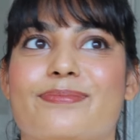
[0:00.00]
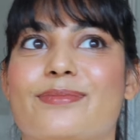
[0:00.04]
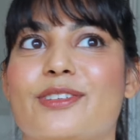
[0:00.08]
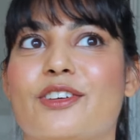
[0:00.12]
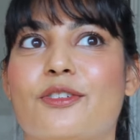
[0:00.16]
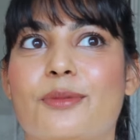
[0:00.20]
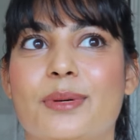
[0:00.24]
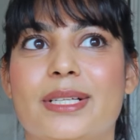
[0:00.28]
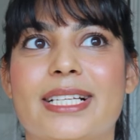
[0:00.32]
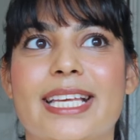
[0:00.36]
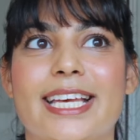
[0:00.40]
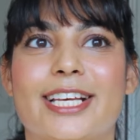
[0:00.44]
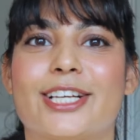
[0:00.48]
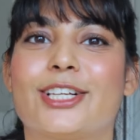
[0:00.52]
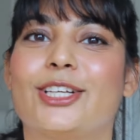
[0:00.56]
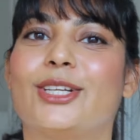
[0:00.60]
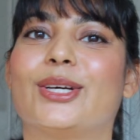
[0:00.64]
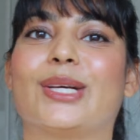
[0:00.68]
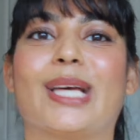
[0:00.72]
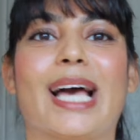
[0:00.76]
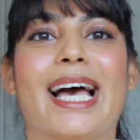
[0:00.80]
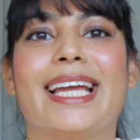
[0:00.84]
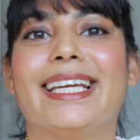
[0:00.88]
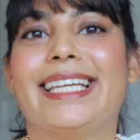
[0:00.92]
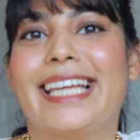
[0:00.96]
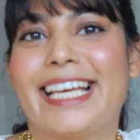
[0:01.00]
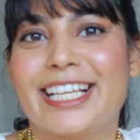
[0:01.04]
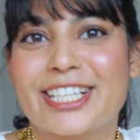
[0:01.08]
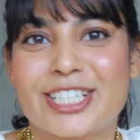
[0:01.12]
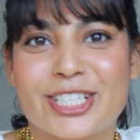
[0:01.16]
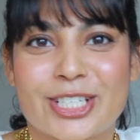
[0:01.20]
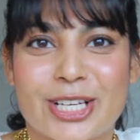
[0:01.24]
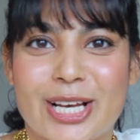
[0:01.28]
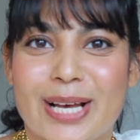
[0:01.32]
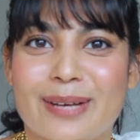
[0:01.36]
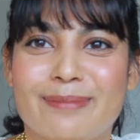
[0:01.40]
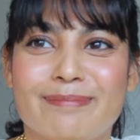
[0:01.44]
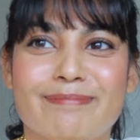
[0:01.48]
If we take a look at
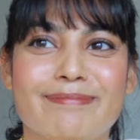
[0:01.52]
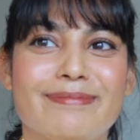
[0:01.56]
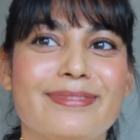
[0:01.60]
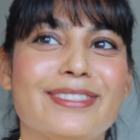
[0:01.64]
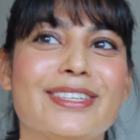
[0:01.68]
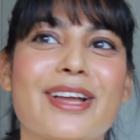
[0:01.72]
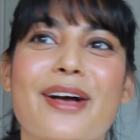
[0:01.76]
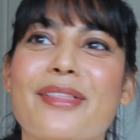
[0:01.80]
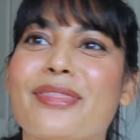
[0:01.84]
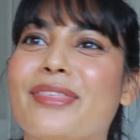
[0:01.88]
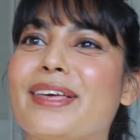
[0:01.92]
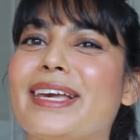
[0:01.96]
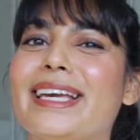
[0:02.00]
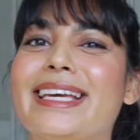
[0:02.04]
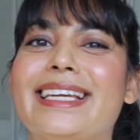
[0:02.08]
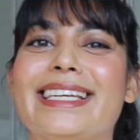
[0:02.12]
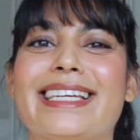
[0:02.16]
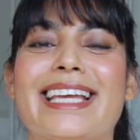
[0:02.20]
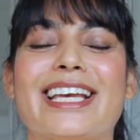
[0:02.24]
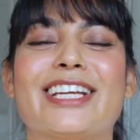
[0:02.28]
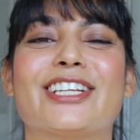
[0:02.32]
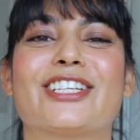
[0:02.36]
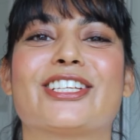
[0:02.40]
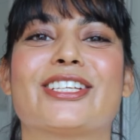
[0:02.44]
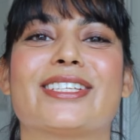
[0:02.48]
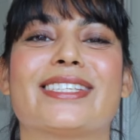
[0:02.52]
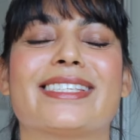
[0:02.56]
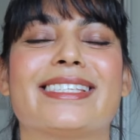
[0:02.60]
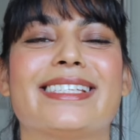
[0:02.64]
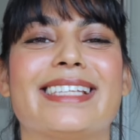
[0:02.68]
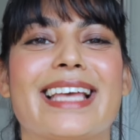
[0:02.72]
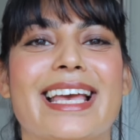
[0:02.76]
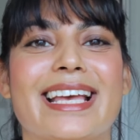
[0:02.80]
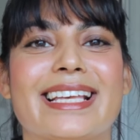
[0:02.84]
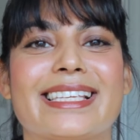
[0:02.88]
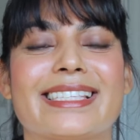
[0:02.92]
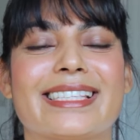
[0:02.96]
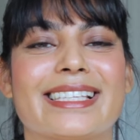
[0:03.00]
nature, nothing in nature
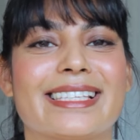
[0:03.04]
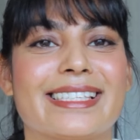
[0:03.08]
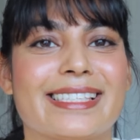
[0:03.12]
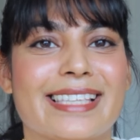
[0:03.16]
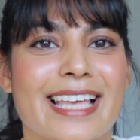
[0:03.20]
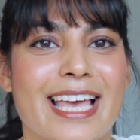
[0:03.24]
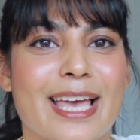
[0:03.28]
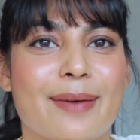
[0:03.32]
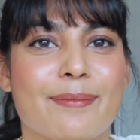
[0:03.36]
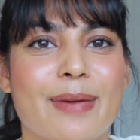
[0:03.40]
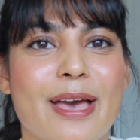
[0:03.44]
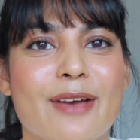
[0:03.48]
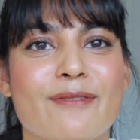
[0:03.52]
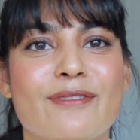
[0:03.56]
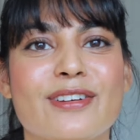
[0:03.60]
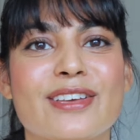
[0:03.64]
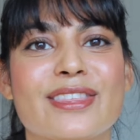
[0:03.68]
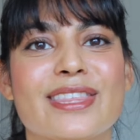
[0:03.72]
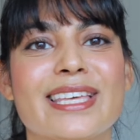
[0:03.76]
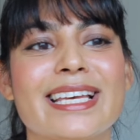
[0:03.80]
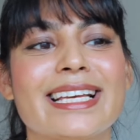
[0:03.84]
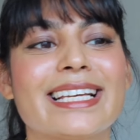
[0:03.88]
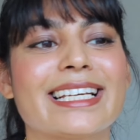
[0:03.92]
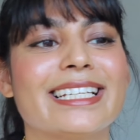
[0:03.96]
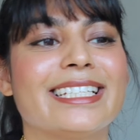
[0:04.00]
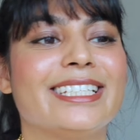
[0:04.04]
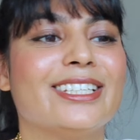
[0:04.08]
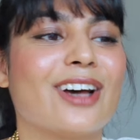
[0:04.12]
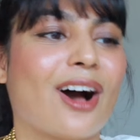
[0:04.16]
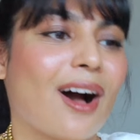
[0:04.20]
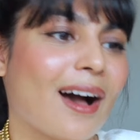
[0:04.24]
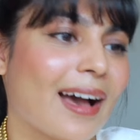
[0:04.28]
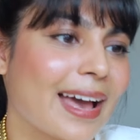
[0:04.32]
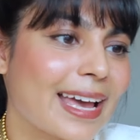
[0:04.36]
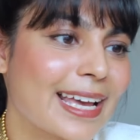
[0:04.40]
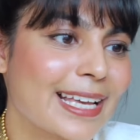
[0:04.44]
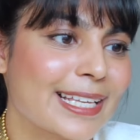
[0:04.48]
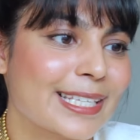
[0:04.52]
stays the same. Everything
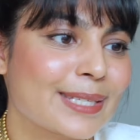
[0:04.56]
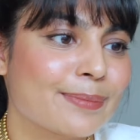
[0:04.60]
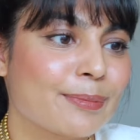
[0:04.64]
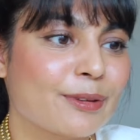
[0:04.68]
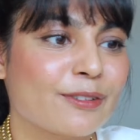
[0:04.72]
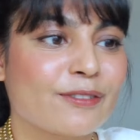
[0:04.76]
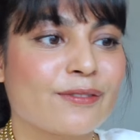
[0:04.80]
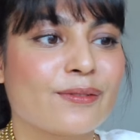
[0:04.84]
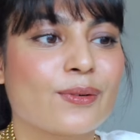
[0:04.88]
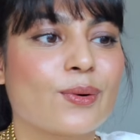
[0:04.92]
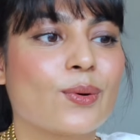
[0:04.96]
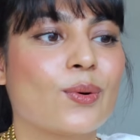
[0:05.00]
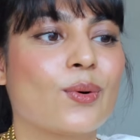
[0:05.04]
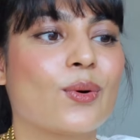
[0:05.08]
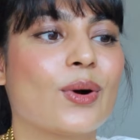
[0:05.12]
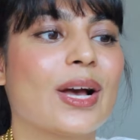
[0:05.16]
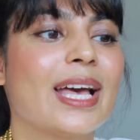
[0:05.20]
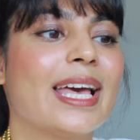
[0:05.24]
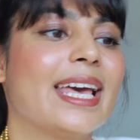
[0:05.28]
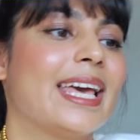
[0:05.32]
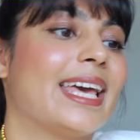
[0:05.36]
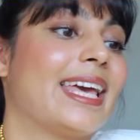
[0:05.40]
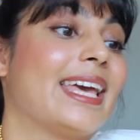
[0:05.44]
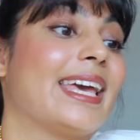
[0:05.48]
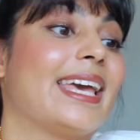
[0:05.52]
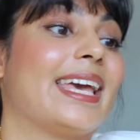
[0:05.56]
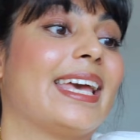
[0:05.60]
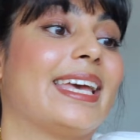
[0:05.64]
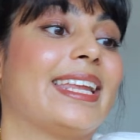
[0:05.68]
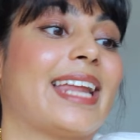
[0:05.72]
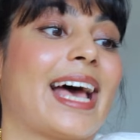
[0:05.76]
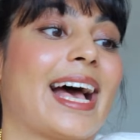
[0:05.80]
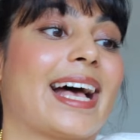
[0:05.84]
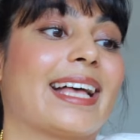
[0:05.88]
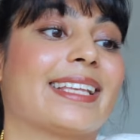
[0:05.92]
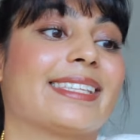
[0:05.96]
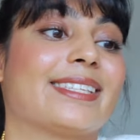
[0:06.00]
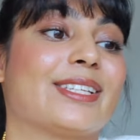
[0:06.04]
dies before it
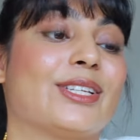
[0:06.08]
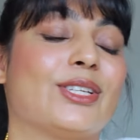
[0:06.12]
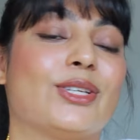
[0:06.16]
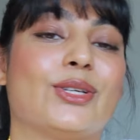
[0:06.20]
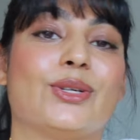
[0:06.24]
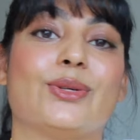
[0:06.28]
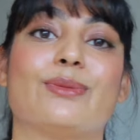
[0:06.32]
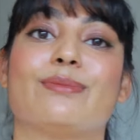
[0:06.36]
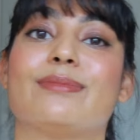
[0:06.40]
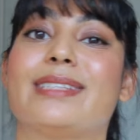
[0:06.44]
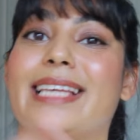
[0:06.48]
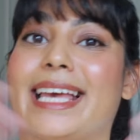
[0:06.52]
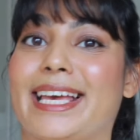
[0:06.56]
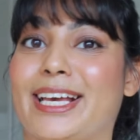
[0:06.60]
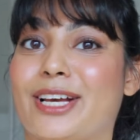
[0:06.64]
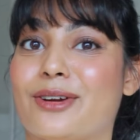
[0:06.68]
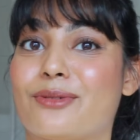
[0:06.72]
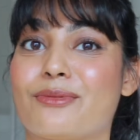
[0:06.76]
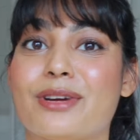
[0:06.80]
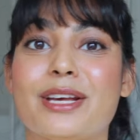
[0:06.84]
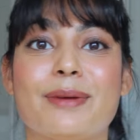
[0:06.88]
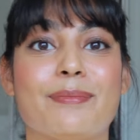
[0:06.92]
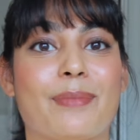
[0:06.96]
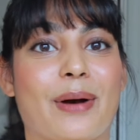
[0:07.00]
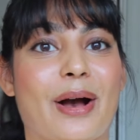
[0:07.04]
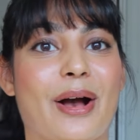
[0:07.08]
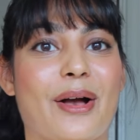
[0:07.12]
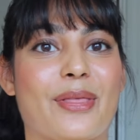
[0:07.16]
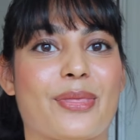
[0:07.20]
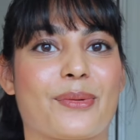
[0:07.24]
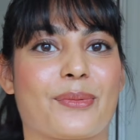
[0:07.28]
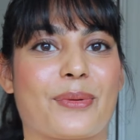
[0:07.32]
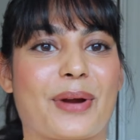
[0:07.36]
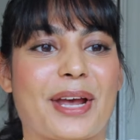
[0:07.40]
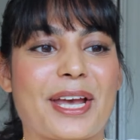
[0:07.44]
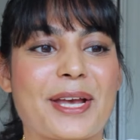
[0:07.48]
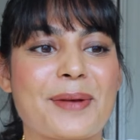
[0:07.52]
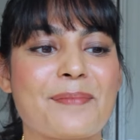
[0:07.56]
has to take a
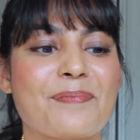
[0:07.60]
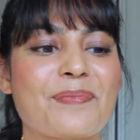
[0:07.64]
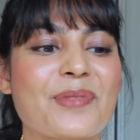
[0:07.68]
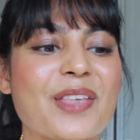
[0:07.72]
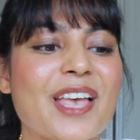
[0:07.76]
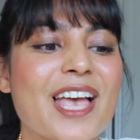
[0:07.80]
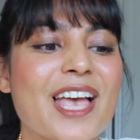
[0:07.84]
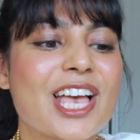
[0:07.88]
rebirth, right?